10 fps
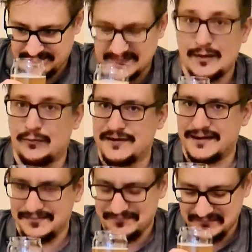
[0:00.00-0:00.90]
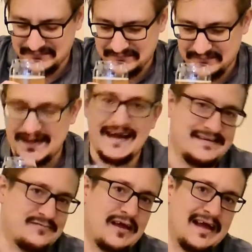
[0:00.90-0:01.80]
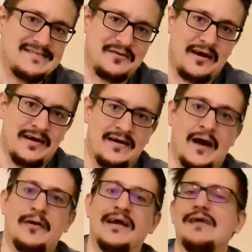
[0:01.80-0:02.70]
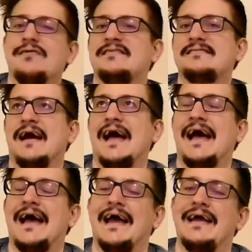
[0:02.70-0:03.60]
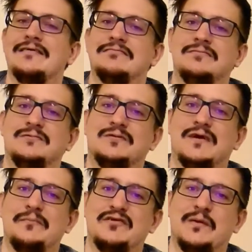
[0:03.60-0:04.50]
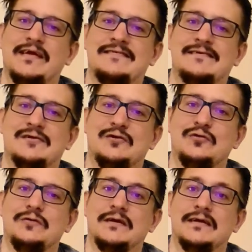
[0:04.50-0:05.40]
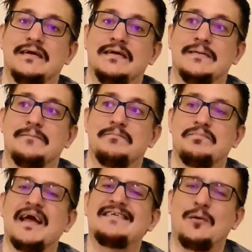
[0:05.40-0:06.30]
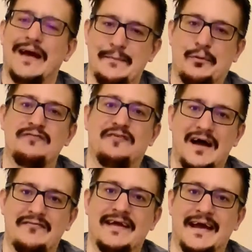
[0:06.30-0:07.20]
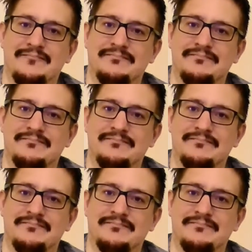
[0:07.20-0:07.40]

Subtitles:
Double check. It's very good. I'm going to give it a 1 between 2. Let's go 8.5 again.